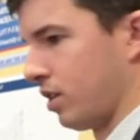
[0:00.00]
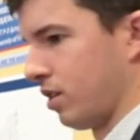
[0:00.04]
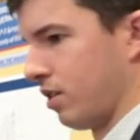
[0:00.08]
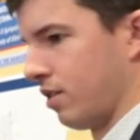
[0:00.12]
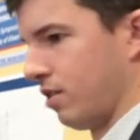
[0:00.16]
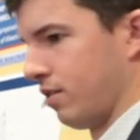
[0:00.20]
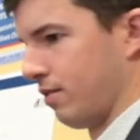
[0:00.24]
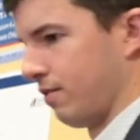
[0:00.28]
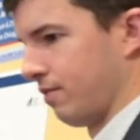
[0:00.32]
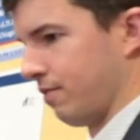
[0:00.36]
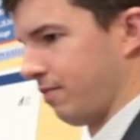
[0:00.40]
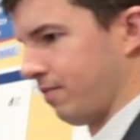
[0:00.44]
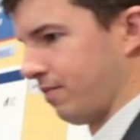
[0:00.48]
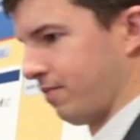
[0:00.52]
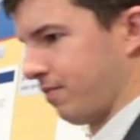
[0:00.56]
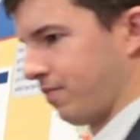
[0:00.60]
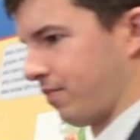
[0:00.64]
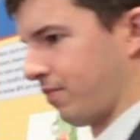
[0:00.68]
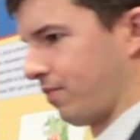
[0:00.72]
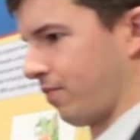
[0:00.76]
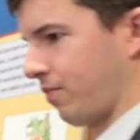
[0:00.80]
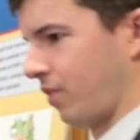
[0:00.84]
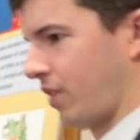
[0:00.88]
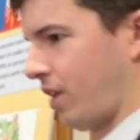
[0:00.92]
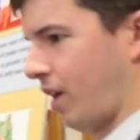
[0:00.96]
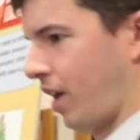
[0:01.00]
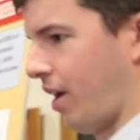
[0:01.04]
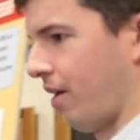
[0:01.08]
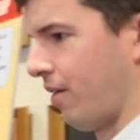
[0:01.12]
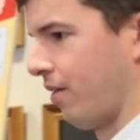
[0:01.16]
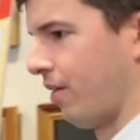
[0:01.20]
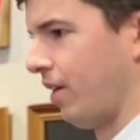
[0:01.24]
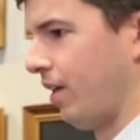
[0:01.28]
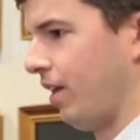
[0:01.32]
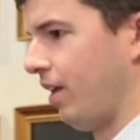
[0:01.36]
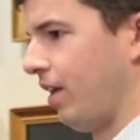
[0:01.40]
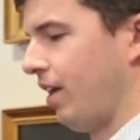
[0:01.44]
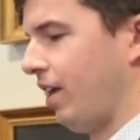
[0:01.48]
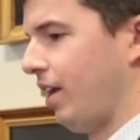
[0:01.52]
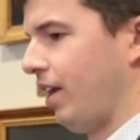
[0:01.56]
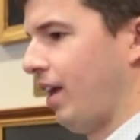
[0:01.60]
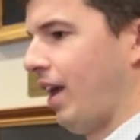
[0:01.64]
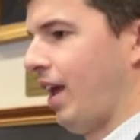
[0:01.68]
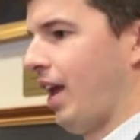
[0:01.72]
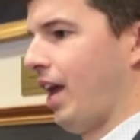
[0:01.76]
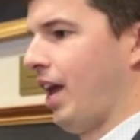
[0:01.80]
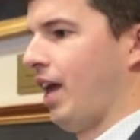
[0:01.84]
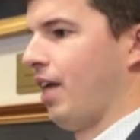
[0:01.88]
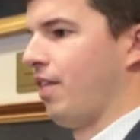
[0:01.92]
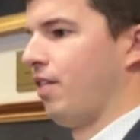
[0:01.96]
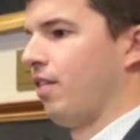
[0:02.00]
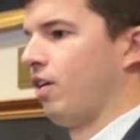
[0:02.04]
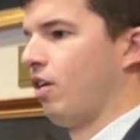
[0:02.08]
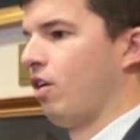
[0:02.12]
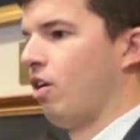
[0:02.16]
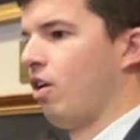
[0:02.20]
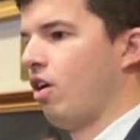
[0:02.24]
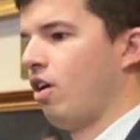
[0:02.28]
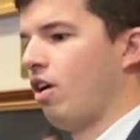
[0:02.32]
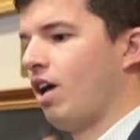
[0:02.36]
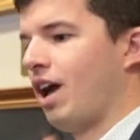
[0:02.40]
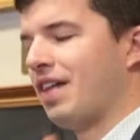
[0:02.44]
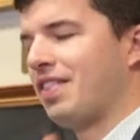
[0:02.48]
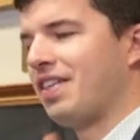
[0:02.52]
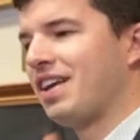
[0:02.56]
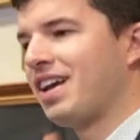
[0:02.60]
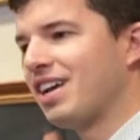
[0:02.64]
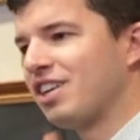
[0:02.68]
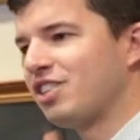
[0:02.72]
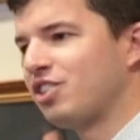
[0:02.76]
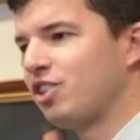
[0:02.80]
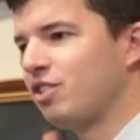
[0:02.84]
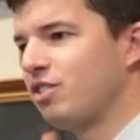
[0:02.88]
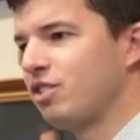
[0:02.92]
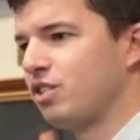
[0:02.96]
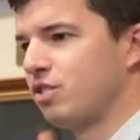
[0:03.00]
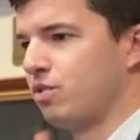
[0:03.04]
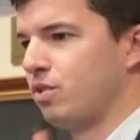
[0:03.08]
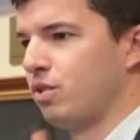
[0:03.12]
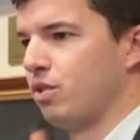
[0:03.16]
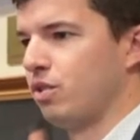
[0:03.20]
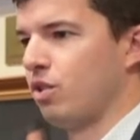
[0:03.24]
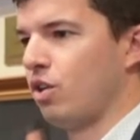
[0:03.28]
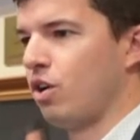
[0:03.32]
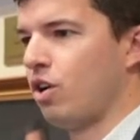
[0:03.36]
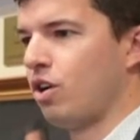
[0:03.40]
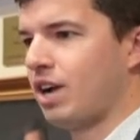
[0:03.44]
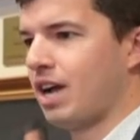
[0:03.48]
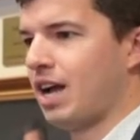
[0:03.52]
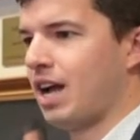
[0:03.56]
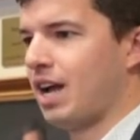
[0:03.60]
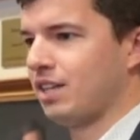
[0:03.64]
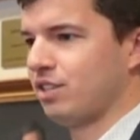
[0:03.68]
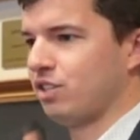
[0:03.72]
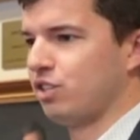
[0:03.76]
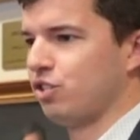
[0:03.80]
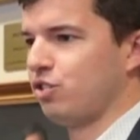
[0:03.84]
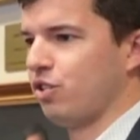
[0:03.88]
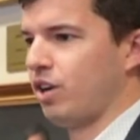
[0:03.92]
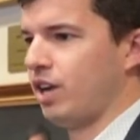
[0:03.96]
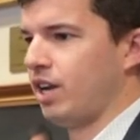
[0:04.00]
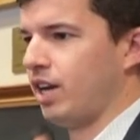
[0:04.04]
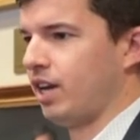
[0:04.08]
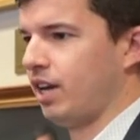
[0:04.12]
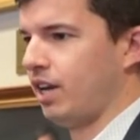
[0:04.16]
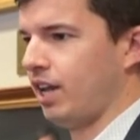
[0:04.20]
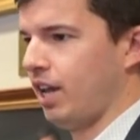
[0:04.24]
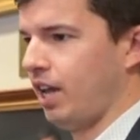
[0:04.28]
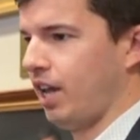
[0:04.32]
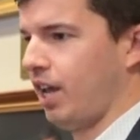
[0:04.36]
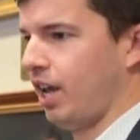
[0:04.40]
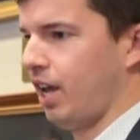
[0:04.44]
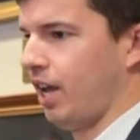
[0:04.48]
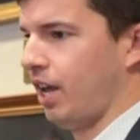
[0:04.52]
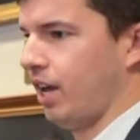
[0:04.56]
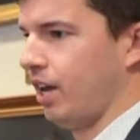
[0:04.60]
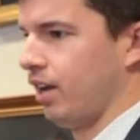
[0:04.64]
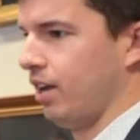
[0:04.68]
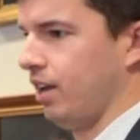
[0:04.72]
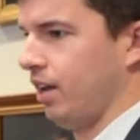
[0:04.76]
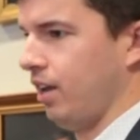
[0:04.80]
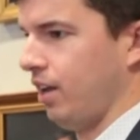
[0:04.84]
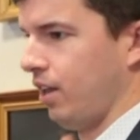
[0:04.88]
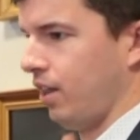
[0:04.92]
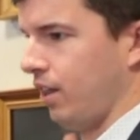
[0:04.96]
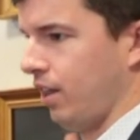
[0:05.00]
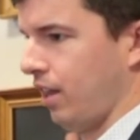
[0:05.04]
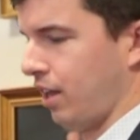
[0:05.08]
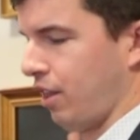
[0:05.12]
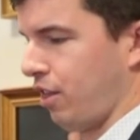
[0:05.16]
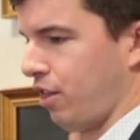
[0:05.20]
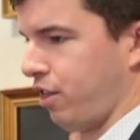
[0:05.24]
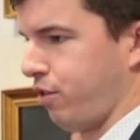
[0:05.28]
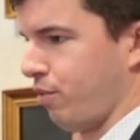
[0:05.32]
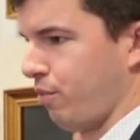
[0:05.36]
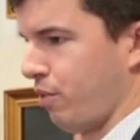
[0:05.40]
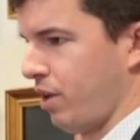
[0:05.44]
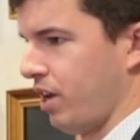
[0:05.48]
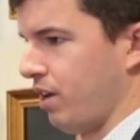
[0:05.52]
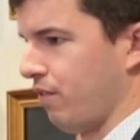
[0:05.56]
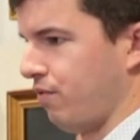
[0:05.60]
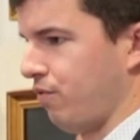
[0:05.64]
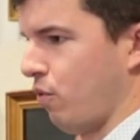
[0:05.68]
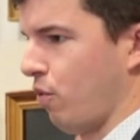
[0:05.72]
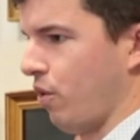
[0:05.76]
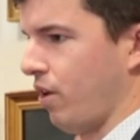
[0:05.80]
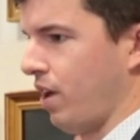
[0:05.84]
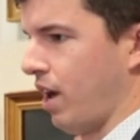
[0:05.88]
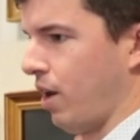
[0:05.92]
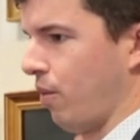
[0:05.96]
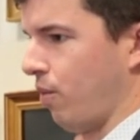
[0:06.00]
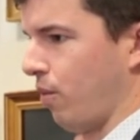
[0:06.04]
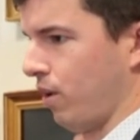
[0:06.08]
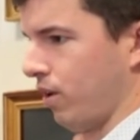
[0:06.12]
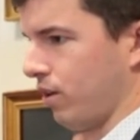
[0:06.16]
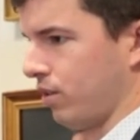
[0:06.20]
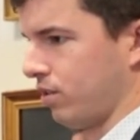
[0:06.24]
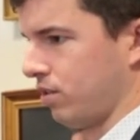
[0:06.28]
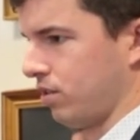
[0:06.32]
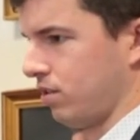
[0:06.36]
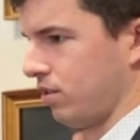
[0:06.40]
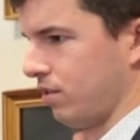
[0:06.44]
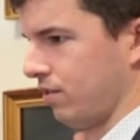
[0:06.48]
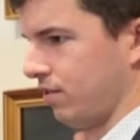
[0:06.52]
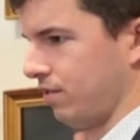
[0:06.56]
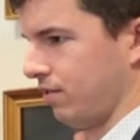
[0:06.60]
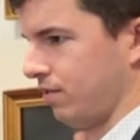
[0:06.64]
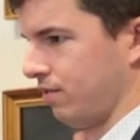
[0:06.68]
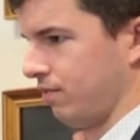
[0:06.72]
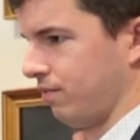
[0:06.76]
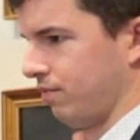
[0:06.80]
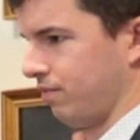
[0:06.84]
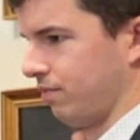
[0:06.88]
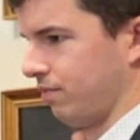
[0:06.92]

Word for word: churn schools is that high churn schools are definitely high need schools, but not all high need schools